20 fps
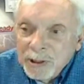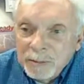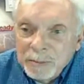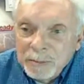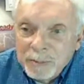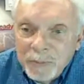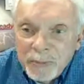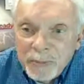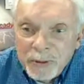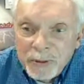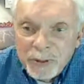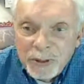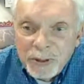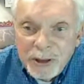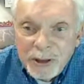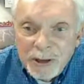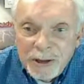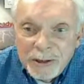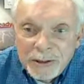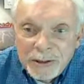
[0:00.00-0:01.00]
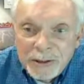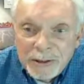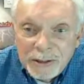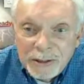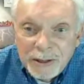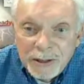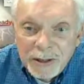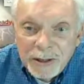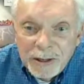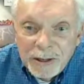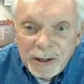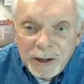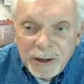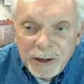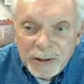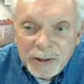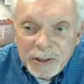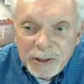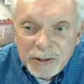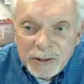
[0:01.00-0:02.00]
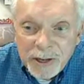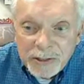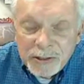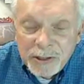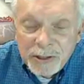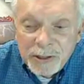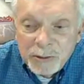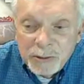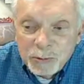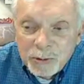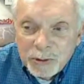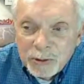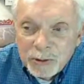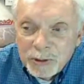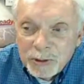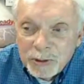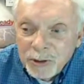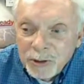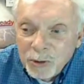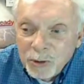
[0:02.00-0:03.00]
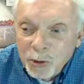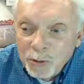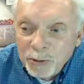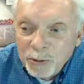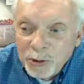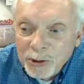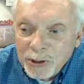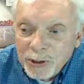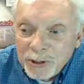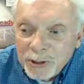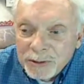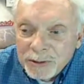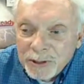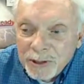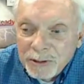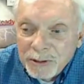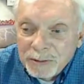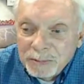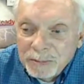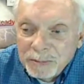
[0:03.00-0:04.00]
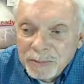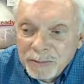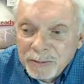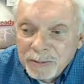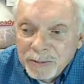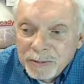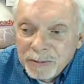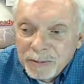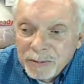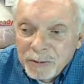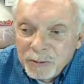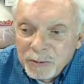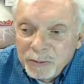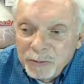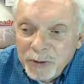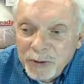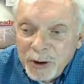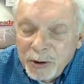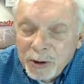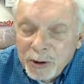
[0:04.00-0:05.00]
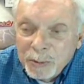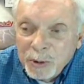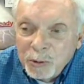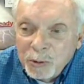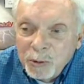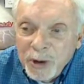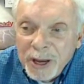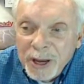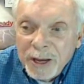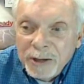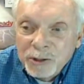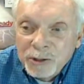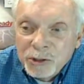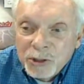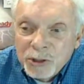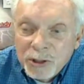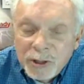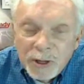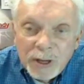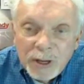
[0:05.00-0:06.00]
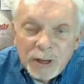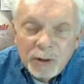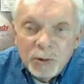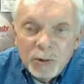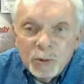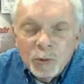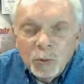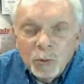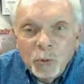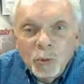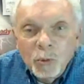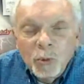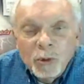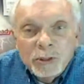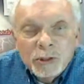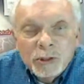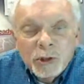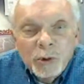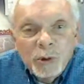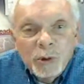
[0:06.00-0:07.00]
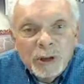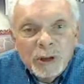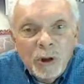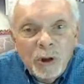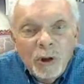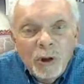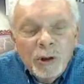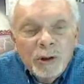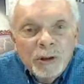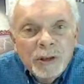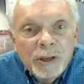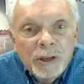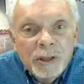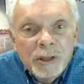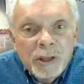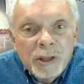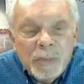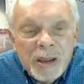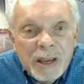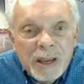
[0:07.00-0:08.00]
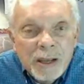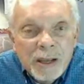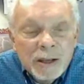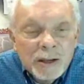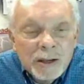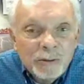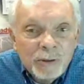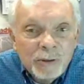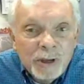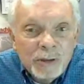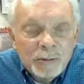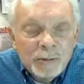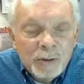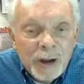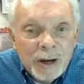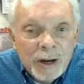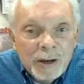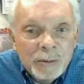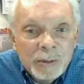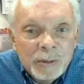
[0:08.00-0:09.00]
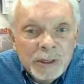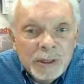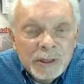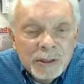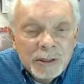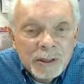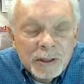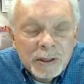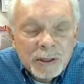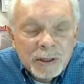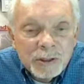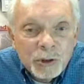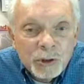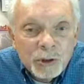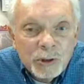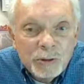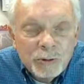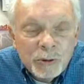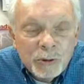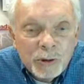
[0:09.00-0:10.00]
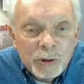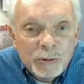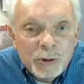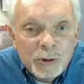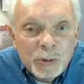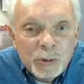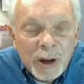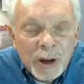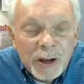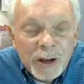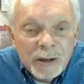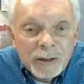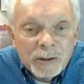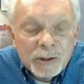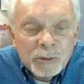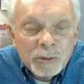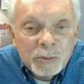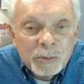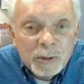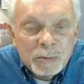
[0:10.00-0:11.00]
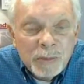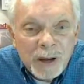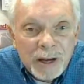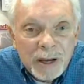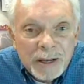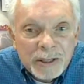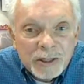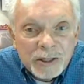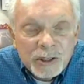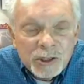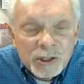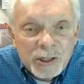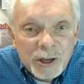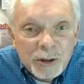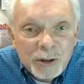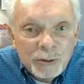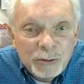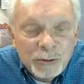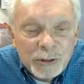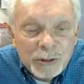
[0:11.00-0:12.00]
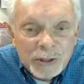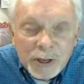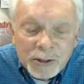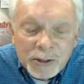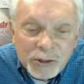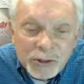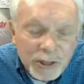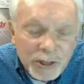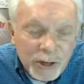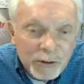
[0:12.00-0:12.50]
They are detecting over a variable range what's going on in the immediate environment that's good for a few miles, but by itself it doesn't tell you